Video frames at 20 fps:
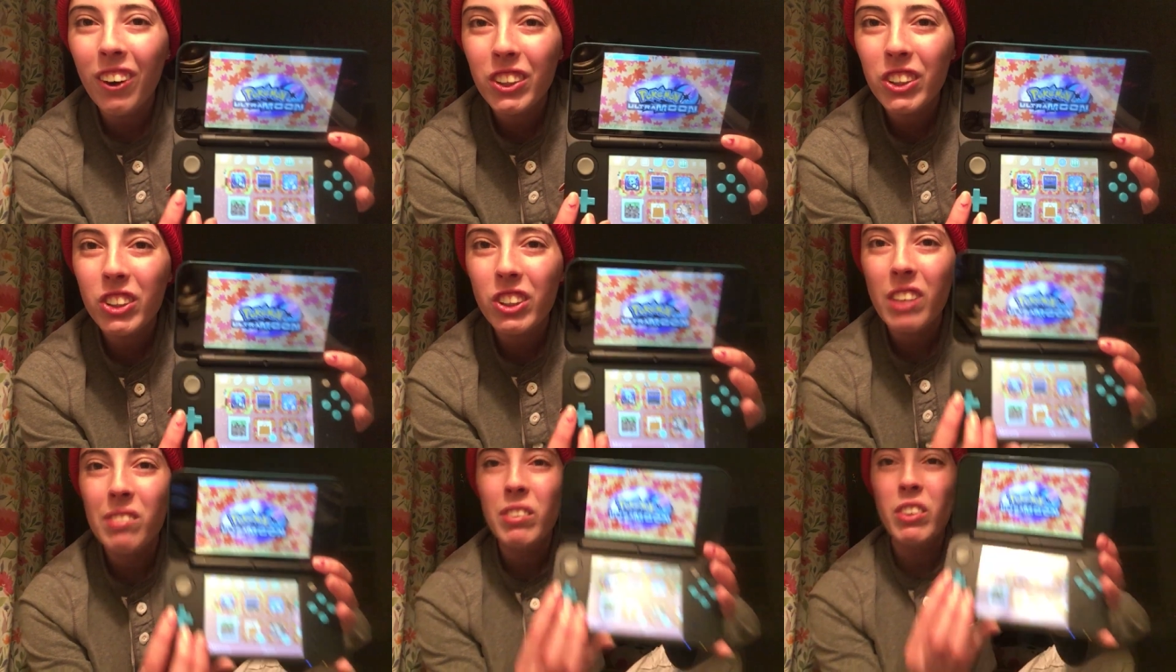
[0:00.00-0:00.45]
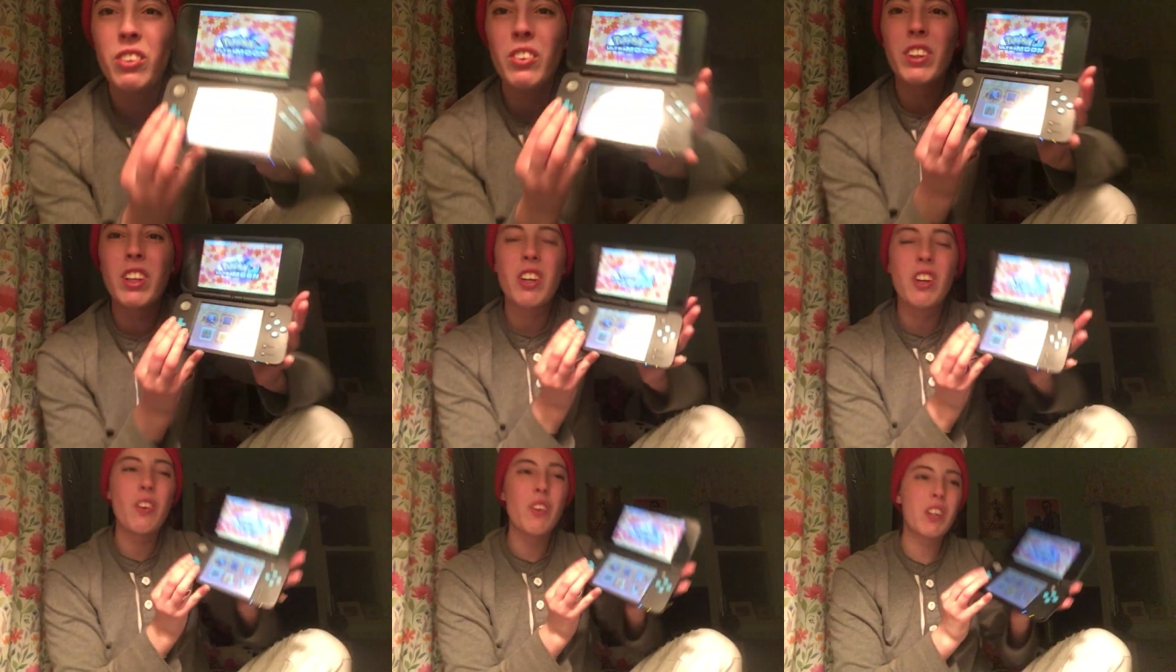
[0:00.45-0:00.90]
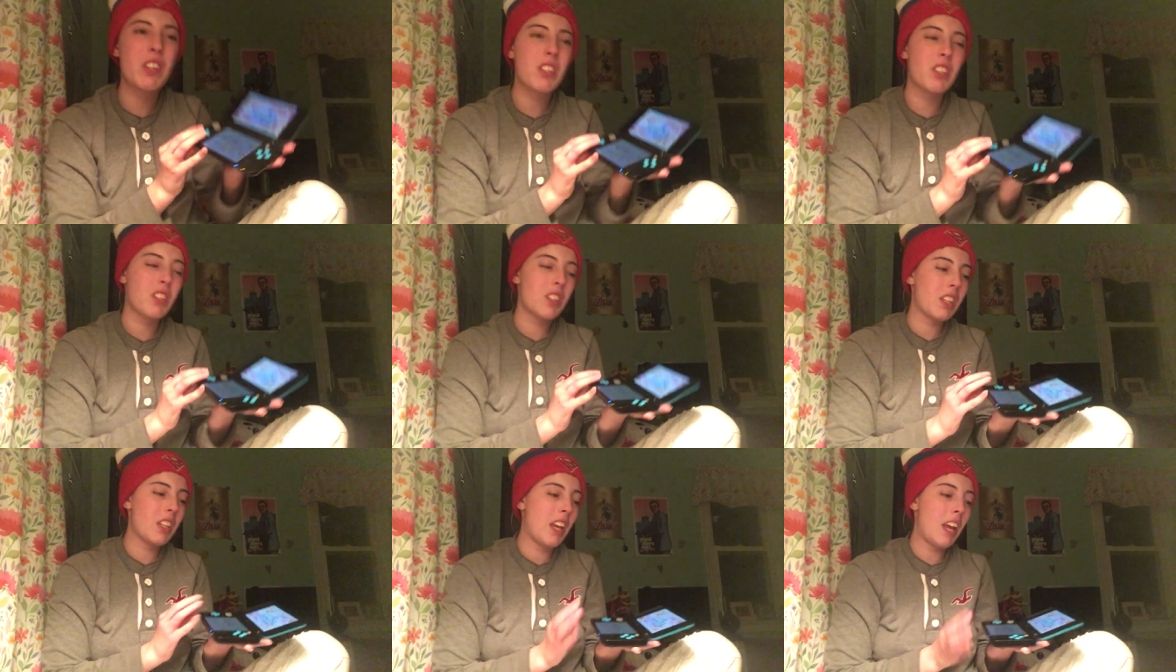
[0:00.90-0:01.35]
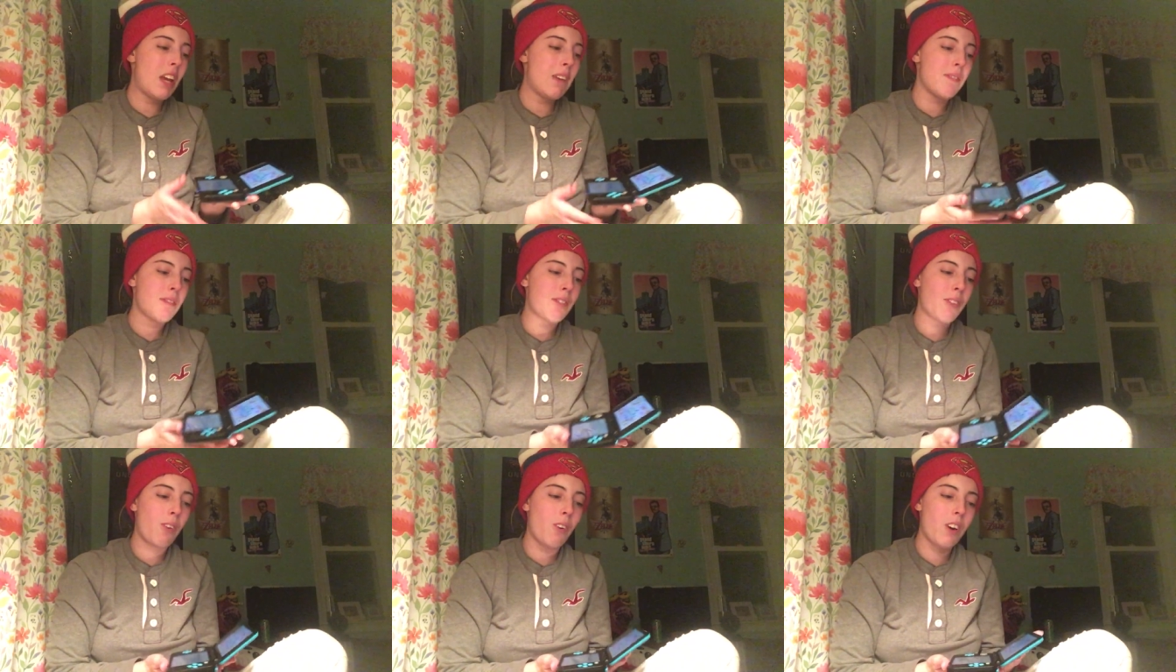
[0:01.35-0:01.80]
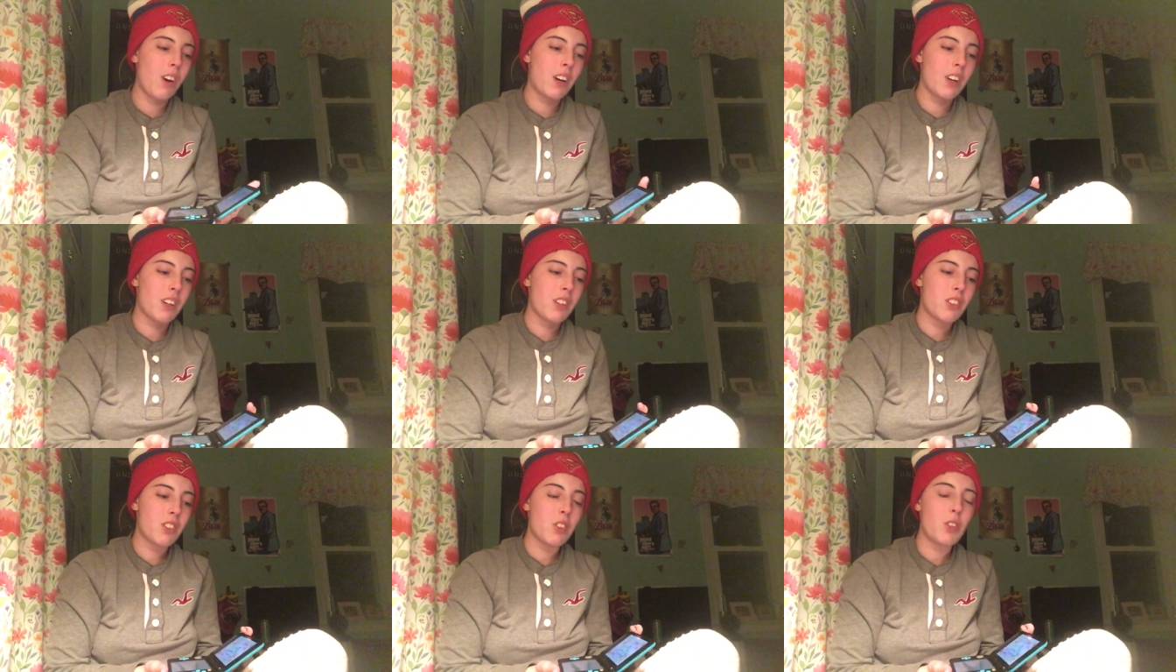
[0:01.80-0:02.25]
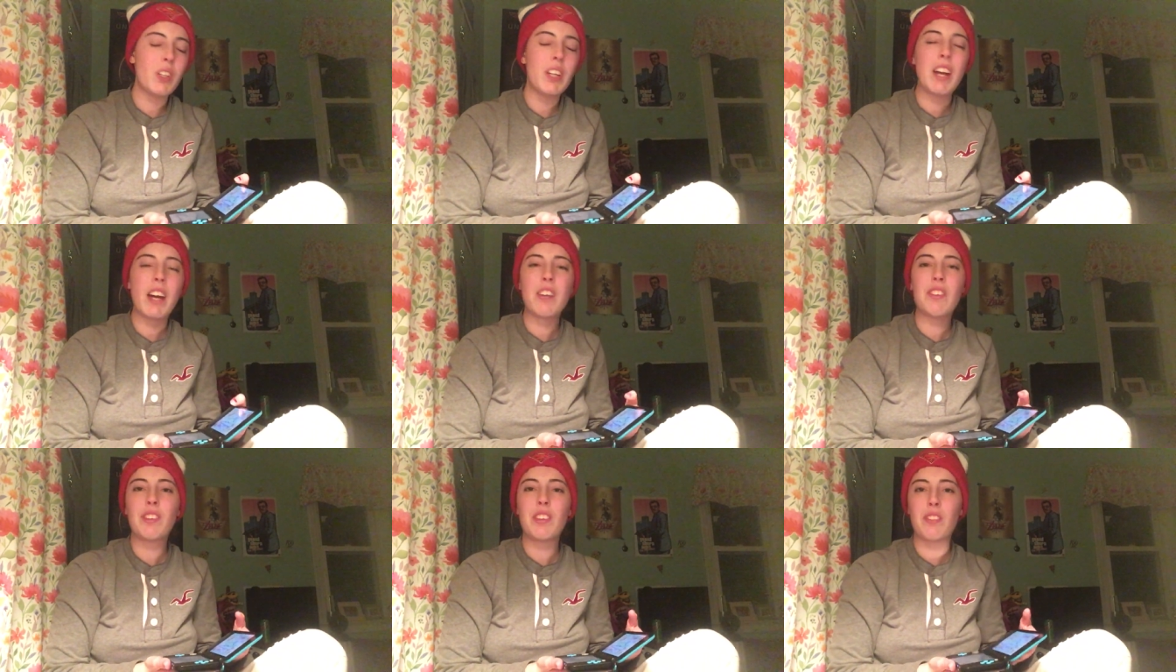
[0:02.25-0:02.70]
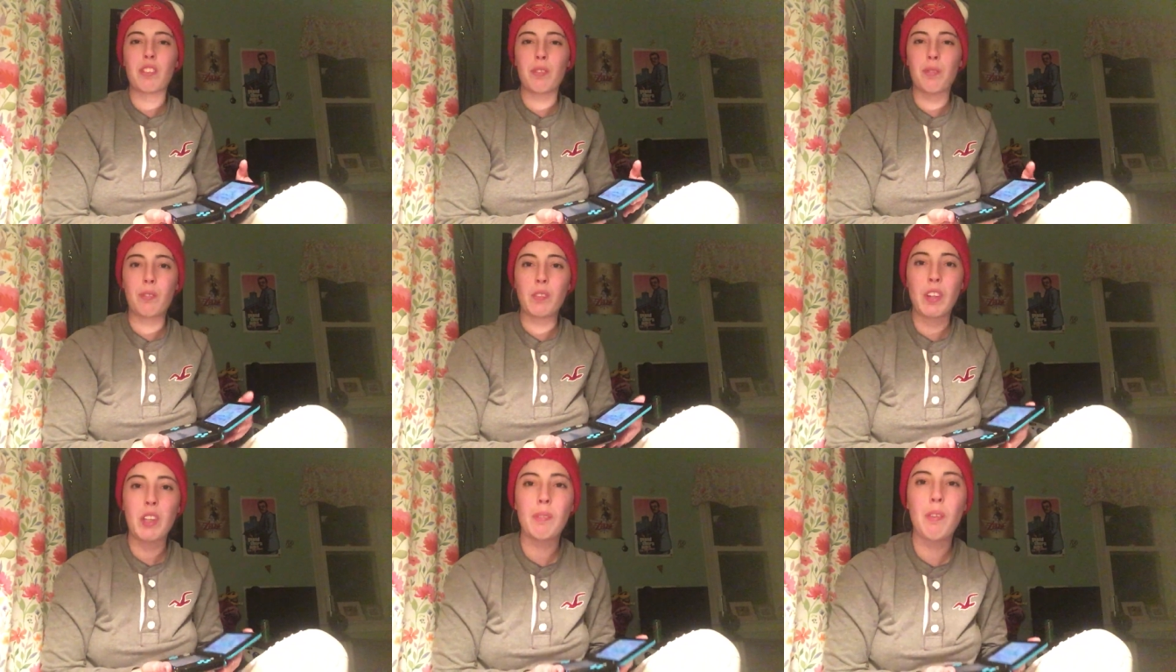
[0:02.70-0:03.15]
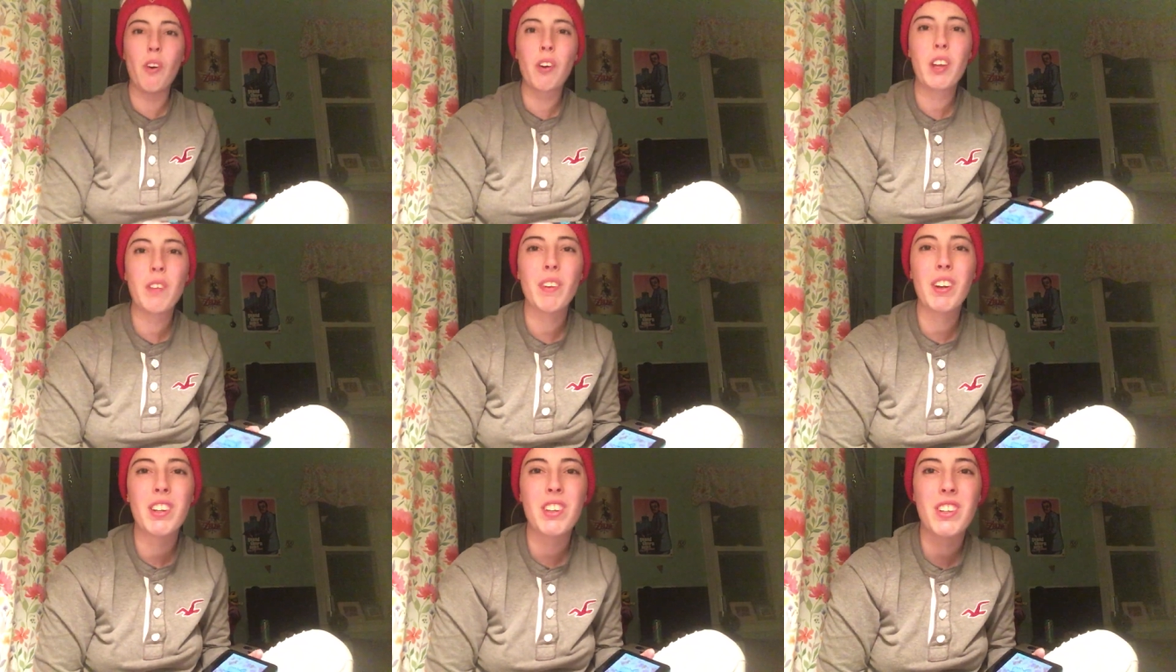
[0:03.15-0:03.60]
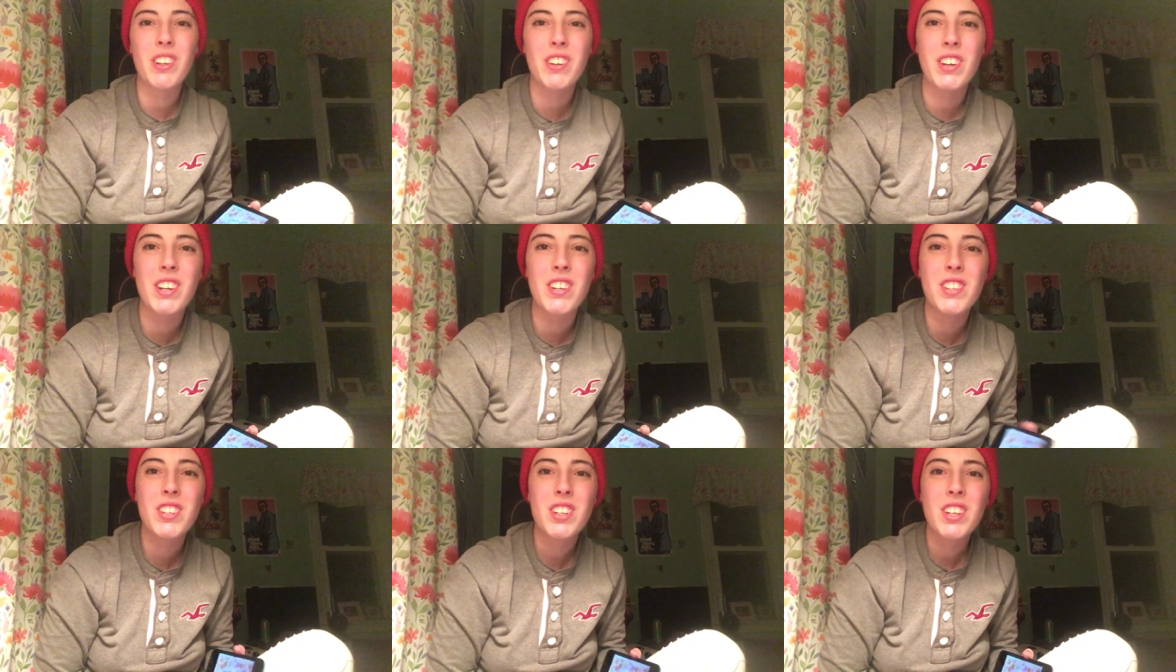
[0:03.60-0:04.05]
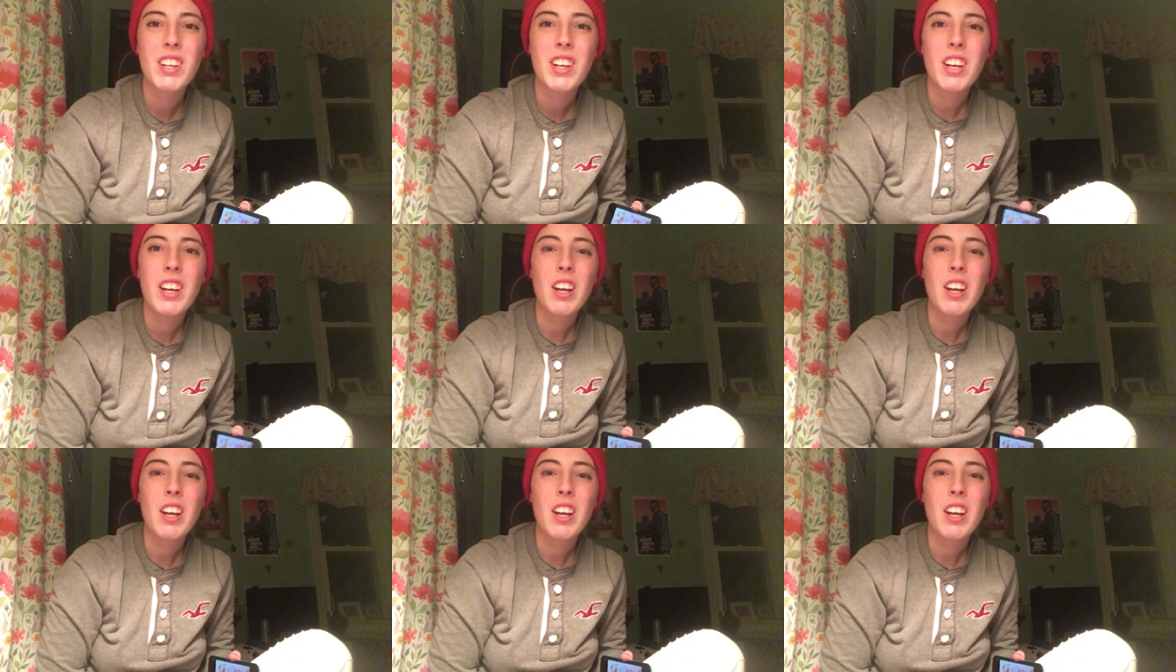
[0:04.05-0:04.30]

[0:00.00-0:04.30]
Ultra Moon, the newest game for 2DS that's in the Pokemon series,